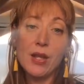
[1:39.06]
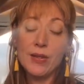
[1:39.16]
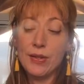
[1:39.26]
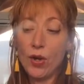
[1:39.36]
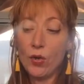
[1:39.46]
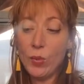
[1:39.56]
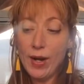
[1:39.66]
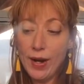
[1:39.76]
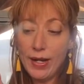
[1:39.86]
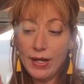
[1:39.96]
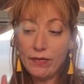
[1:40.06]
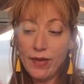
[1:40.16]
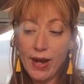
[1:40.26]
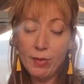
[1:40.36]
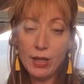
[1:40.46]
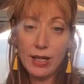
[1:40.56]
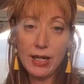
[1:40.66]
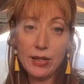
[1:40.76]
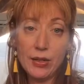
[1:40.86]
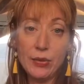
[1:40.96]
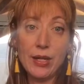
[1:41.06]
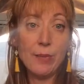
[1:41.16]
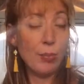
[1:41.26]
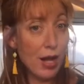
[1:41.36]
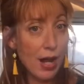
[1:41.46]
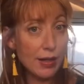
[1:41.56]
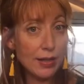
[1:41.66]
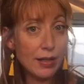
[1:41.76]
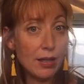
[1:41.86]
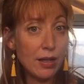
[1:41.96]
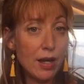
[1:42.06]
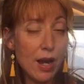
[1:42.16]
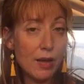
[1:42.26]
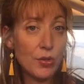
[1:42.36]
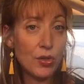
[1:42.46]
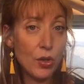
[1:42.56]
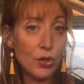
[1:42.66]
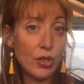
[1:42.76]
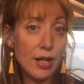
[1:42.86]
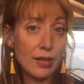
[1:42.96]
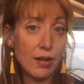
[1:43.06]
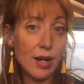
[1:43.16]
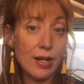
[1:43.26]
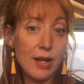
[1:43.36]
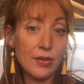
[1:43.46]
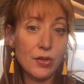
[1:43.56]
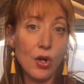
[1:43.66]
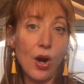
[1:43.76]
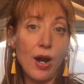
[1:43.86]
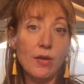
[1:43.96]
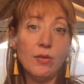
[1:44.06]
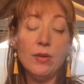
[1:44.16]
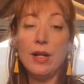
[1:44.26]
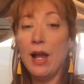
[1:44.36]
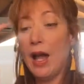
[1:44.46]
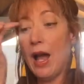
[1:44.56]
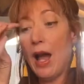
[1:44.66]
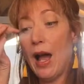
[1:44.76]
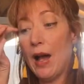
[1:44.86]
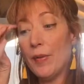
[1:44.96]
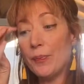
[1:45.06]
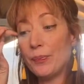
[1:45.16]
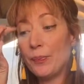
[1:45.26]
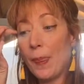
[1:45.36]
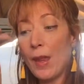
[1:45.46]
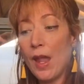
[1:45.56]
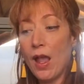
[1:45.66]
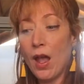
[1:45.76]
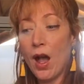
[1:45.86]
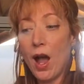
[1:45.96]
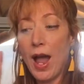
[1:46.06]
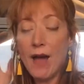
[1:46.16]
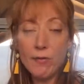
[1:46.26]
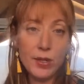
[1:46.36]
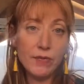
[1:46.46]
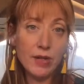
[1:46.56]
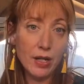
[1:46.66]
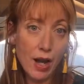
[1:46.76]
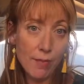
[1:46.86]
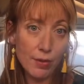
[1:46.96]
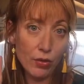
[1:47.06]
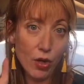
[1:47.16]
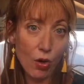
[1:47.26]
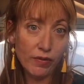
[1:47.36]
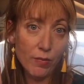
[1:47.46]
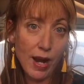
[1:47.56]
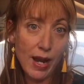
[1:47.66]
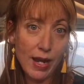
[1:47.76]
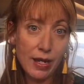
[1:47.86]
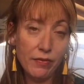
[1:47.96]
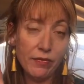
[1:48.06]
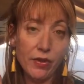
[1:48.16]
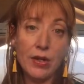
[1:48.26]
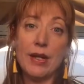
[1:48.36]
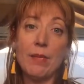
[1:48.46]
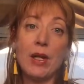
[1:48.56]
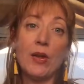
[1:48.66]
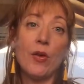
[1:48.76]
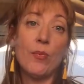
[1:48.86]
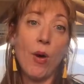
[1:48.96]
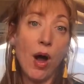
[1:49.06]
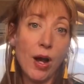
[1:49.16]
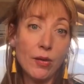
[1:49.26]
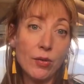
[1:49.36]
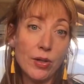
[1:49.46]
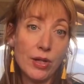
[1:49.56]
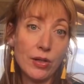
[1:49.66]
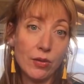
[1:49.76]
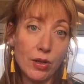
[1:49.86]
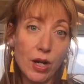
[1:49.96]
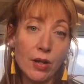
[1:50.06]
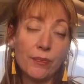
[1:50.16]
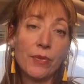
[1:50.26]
So when I hear family history plus social anxiety as a child, I have a bit of an alarm bell go off in my head for something called pyrrole disorder.